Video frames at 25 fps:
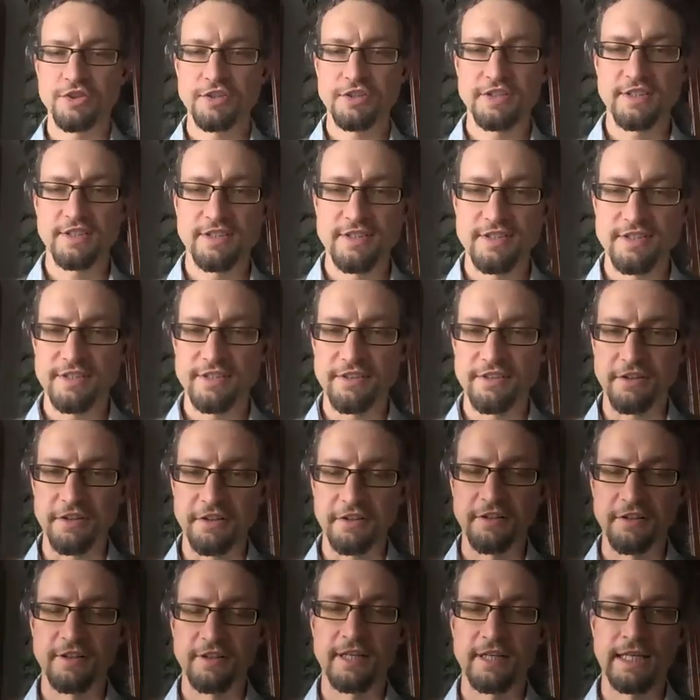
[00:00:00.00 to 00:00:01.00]
should
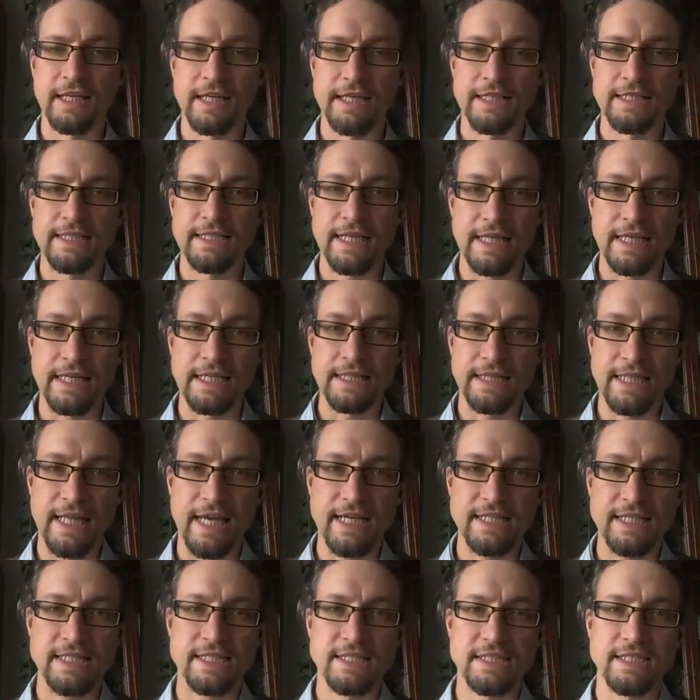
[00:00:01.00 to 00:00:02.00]
consider taking
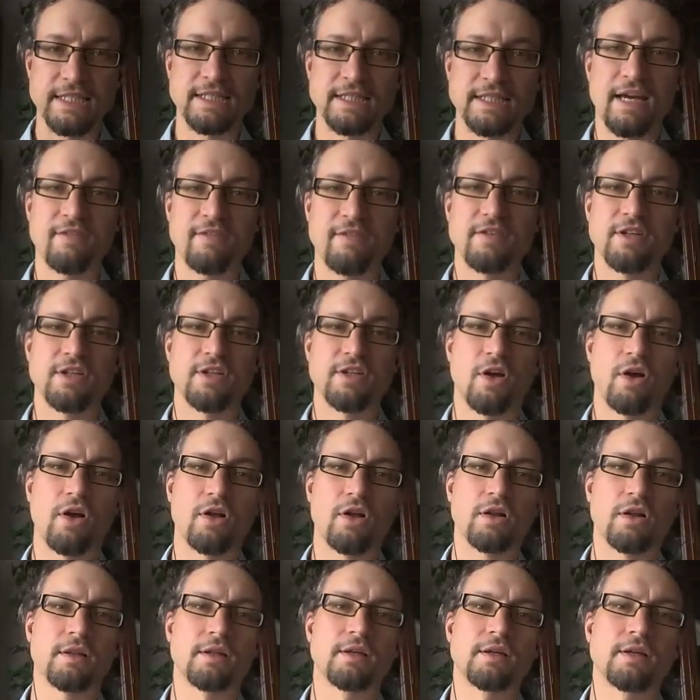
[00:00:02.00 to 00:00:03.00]
classes at Davenant
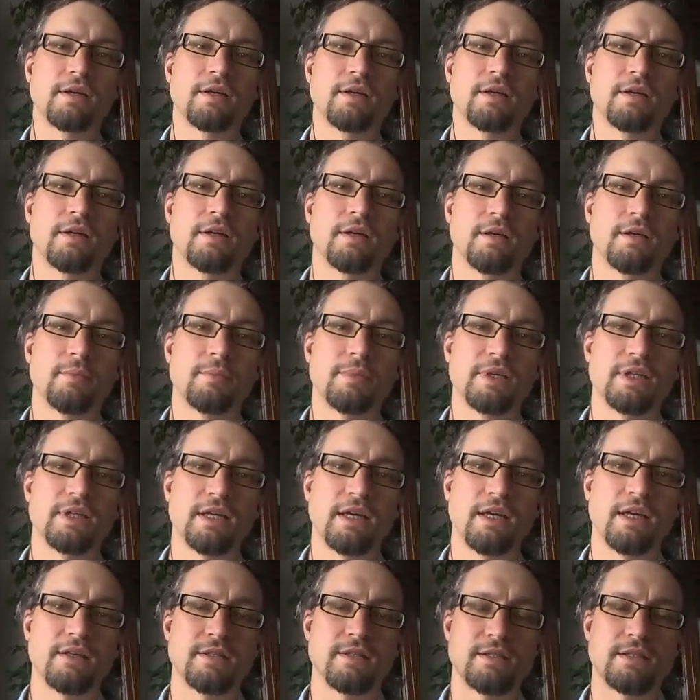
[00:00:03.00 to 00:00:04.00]
Hall
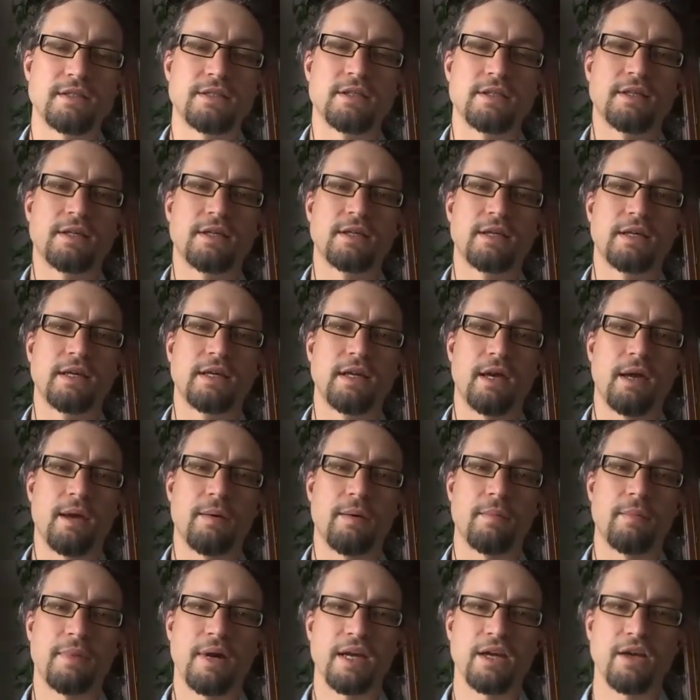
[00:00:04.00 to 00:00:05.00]
because
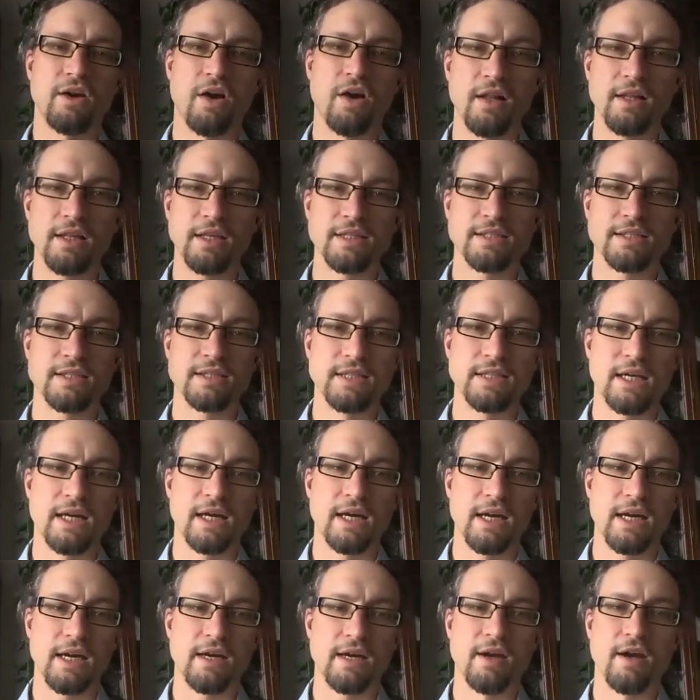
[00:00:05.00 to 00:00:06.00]
my colleagues and
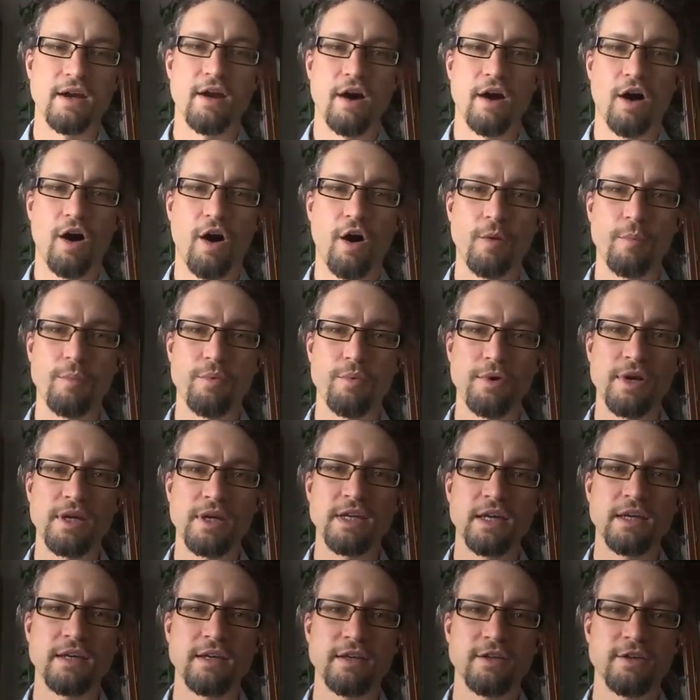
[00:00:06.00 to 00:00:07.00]
I are
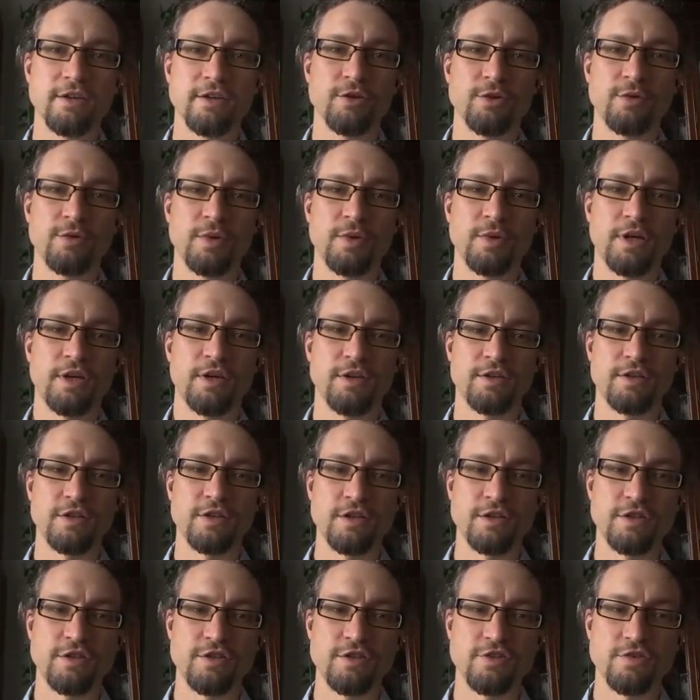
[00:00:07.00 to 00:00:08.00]
bringing you
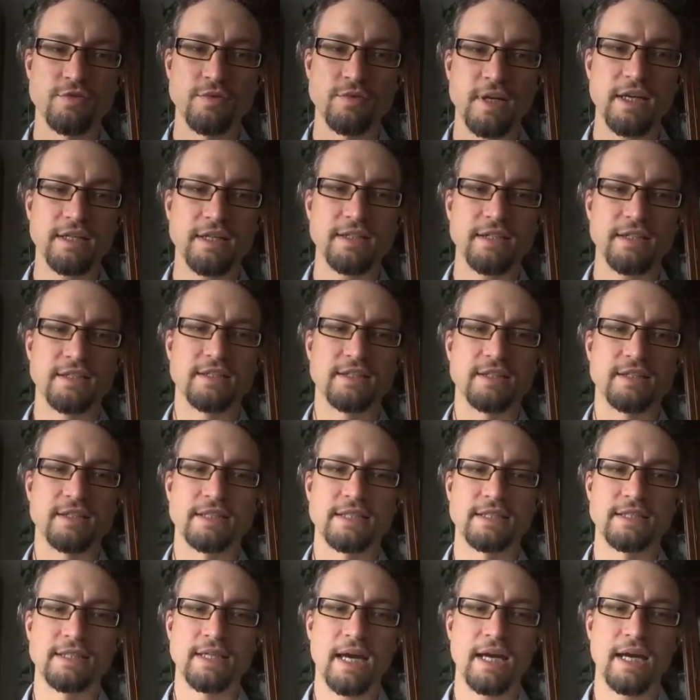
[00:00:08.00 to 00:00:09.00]
straight into
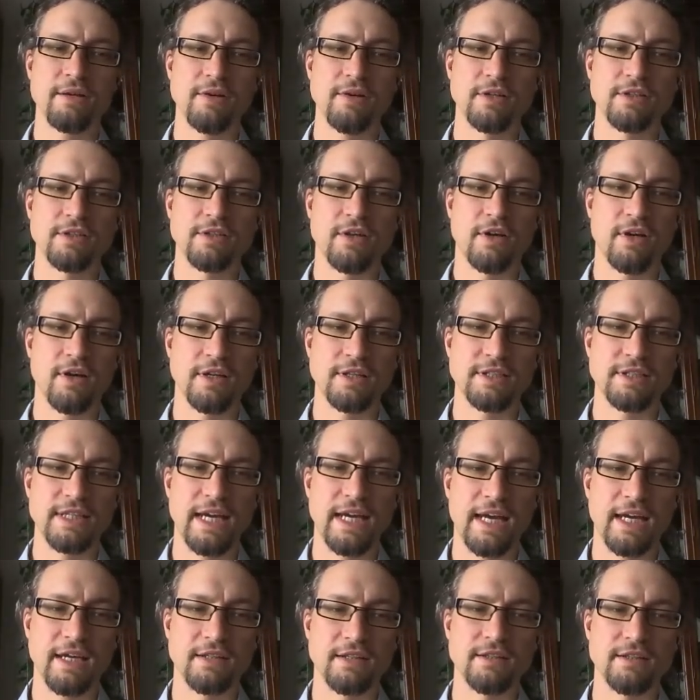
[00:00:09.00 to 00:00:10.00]
direct
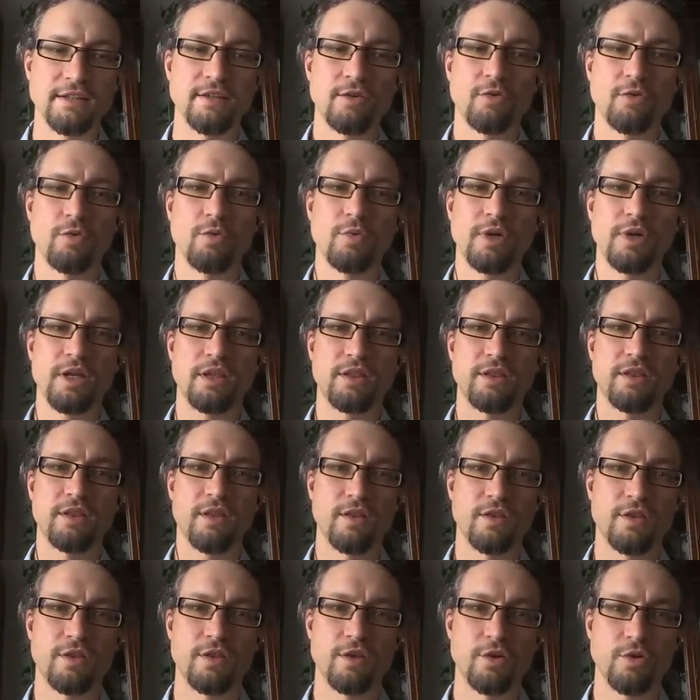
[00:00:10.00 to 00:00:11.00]
contact with
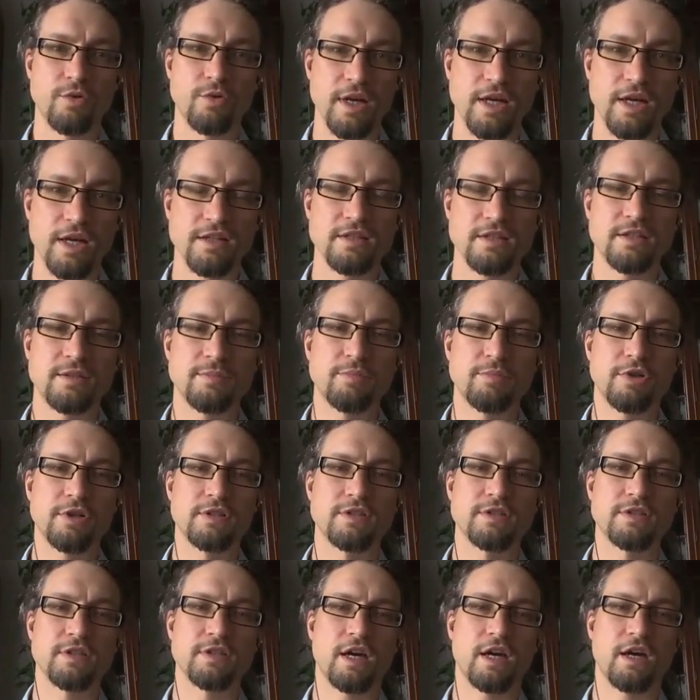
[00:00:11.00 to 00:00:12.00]
the greatest
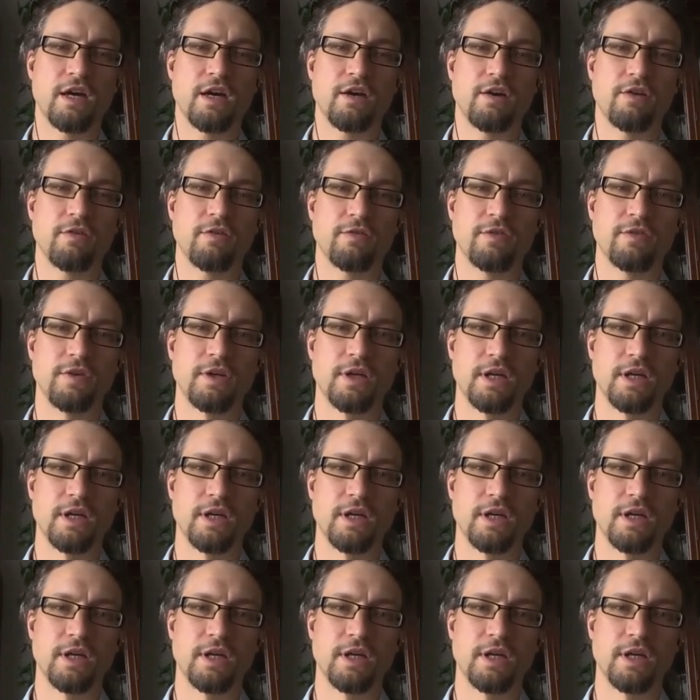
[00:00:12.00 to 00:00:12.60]
books of